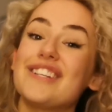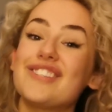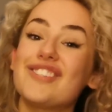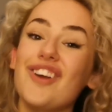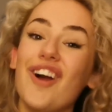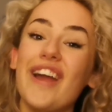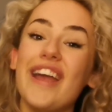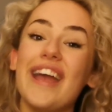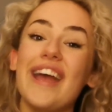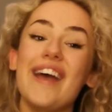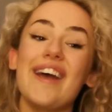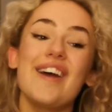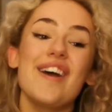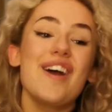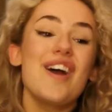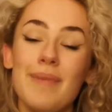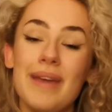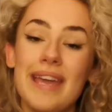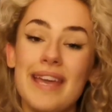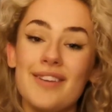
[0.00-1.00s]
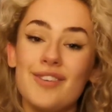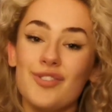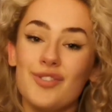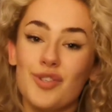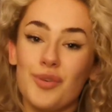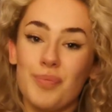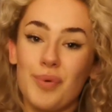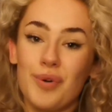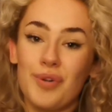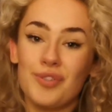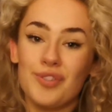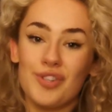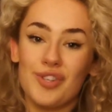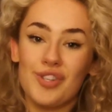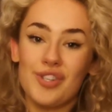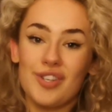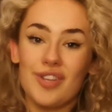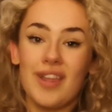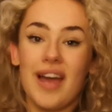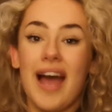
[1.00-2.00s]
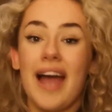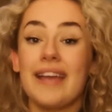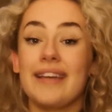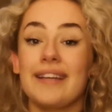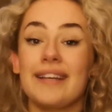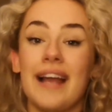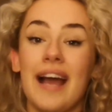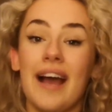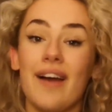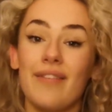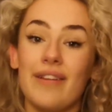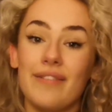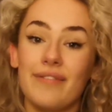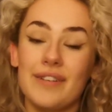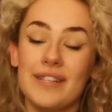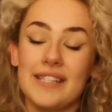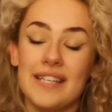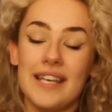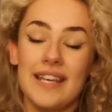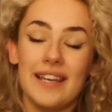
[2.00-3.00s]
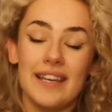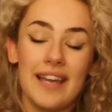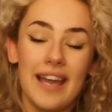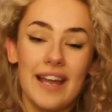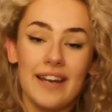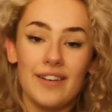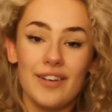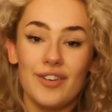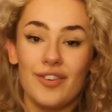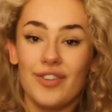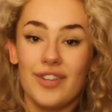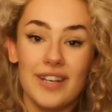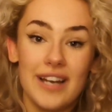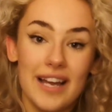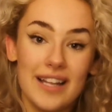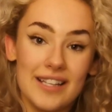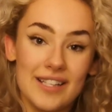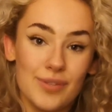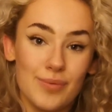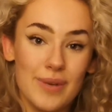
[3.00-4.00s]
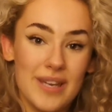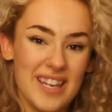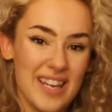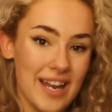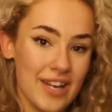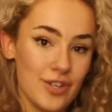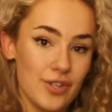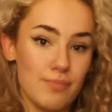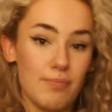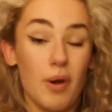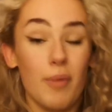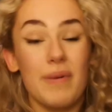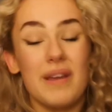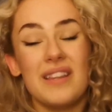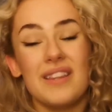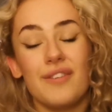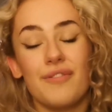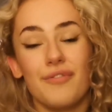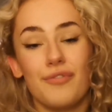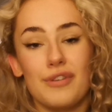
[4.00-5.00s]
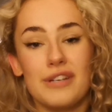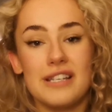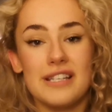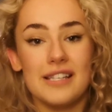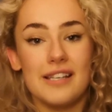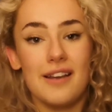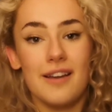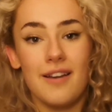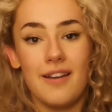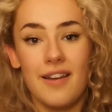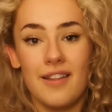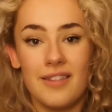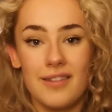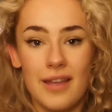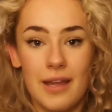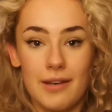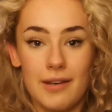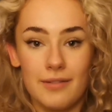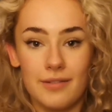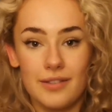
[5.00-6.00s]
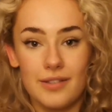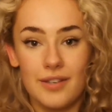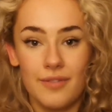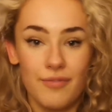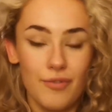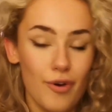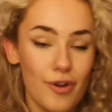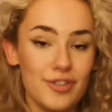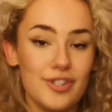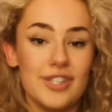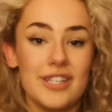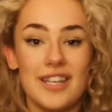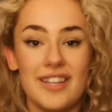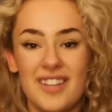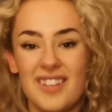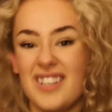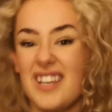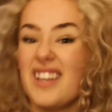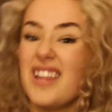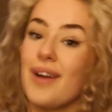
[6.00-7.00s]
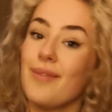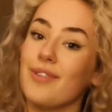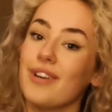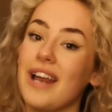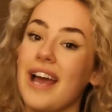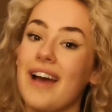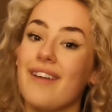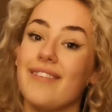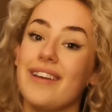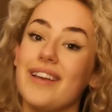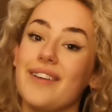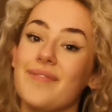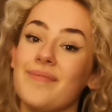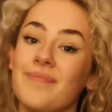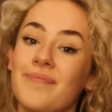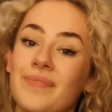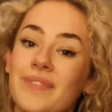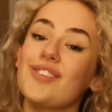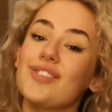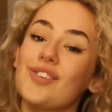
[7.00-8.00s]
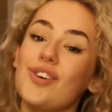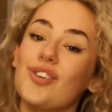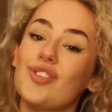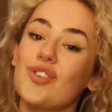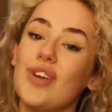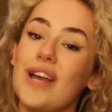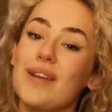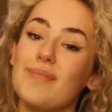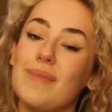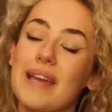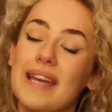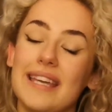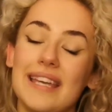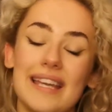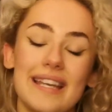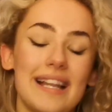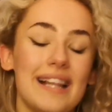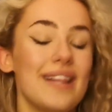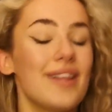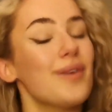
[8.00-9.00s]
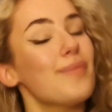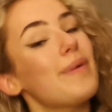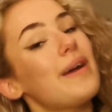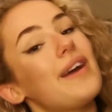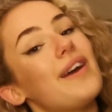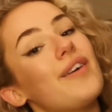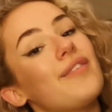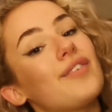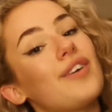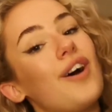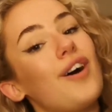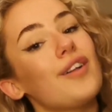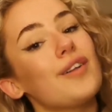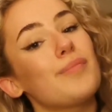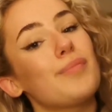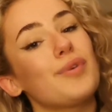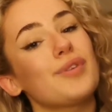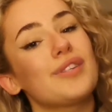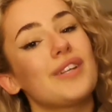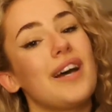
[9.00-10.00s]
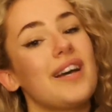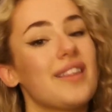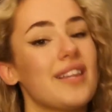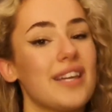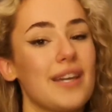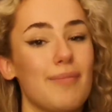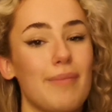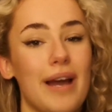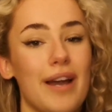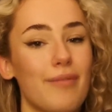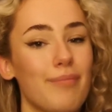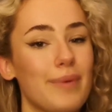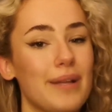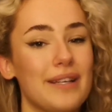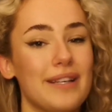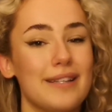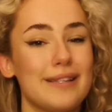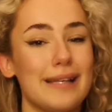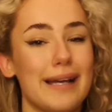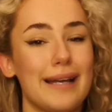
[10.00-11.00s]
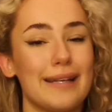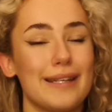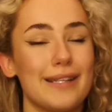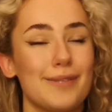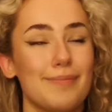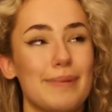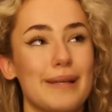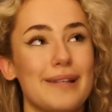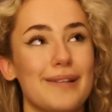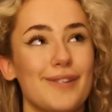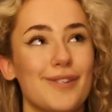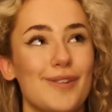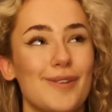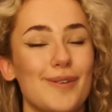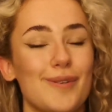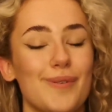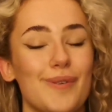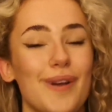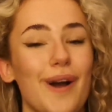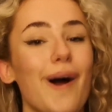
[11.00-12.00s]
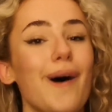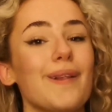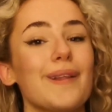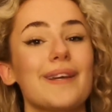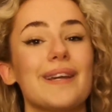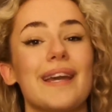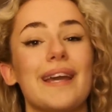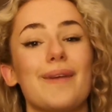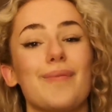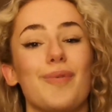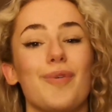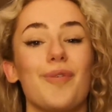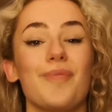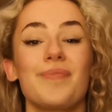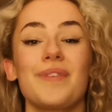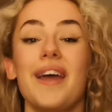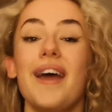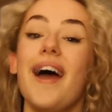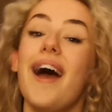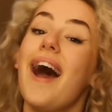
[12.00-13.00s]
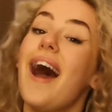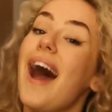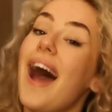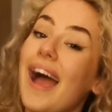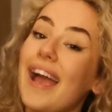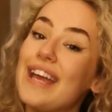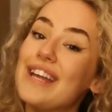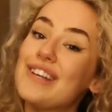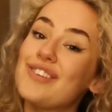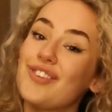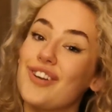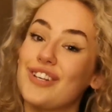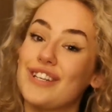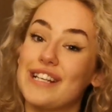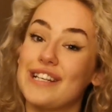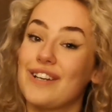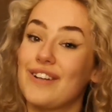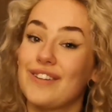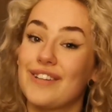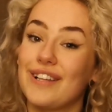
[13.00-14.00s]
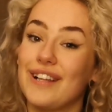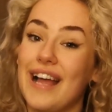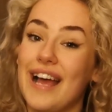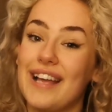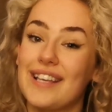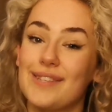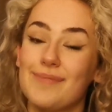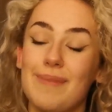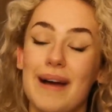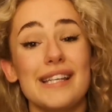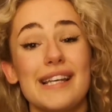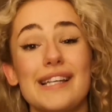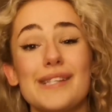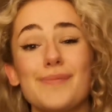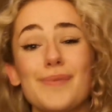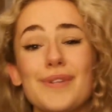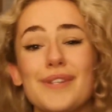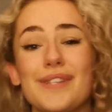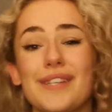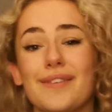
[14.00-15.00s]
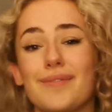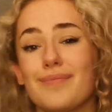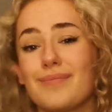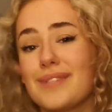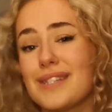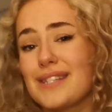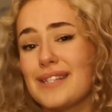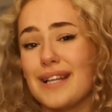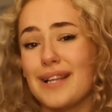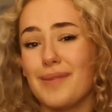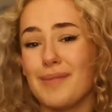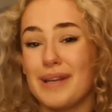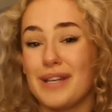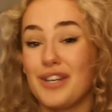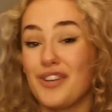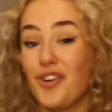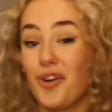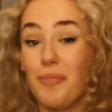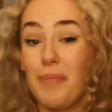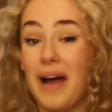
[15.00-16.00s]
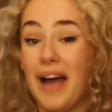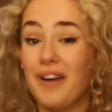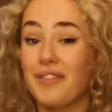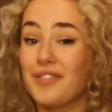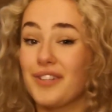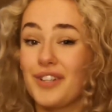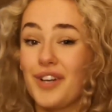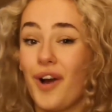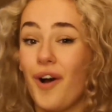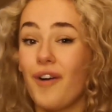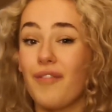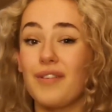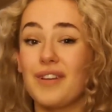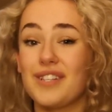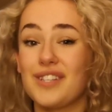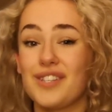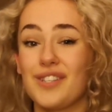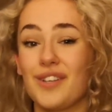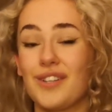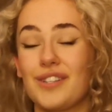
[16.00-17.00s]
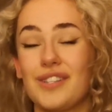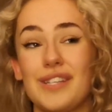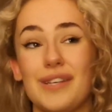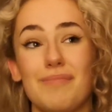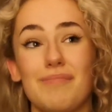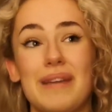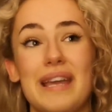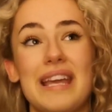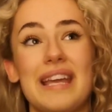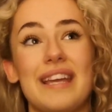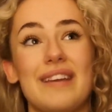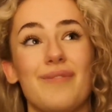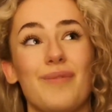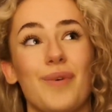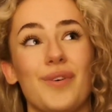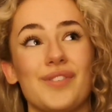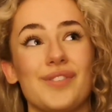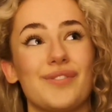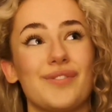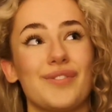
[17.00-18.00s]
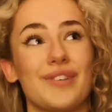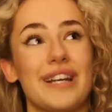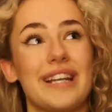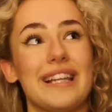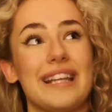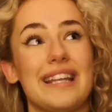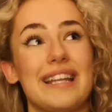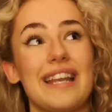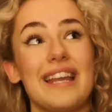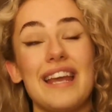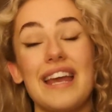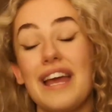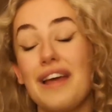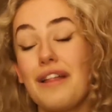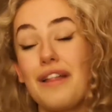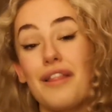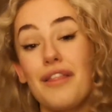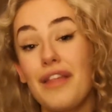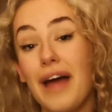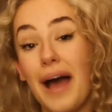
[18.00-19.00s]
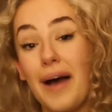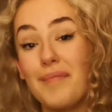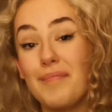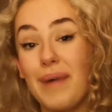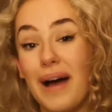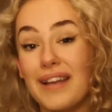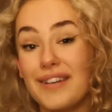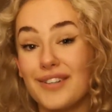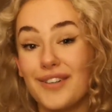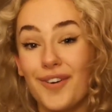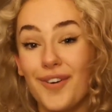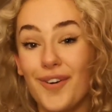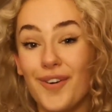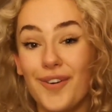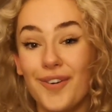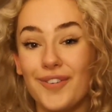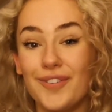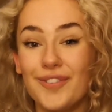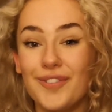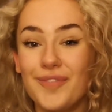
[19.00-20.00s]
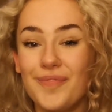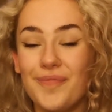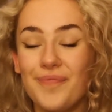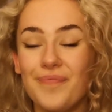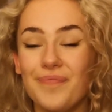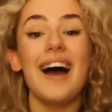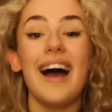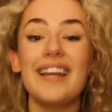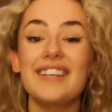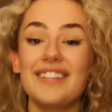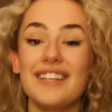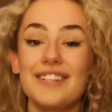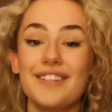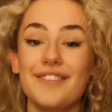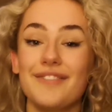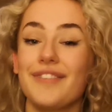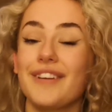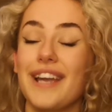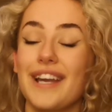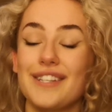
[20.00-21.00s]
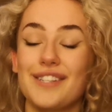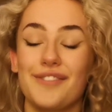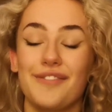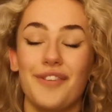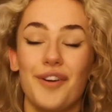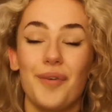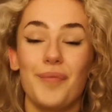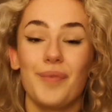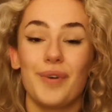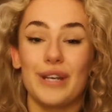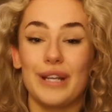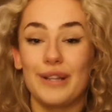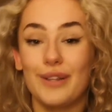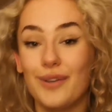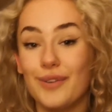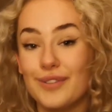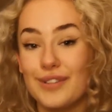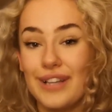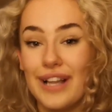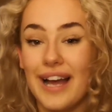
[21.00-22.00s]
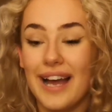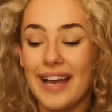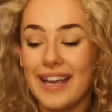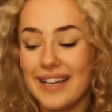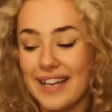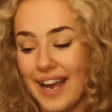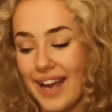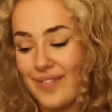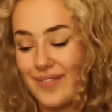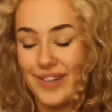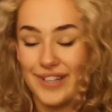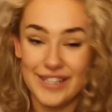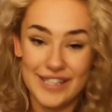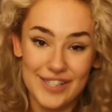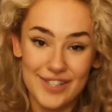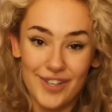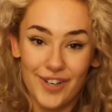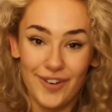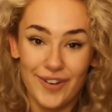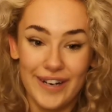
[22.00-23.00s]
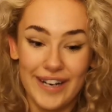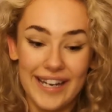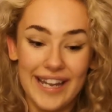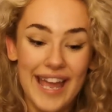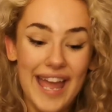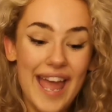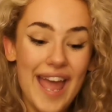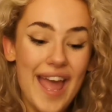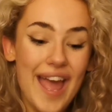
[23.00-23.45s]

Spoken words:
enjoy it. I made double just so that I can have it for tea again another night this week. I just pop it in the freezer and then defrost it the day that I'm gonna have it. I also tried making a little bit of garlic butter. I think it might have been a tiniest bit too garlicky, but I enjoyed it nonetheless. My taste buds are still a bit numb after COVID, so to me it wasn't really that bad at all. I did forget to film what it looked like, I'm really sorry.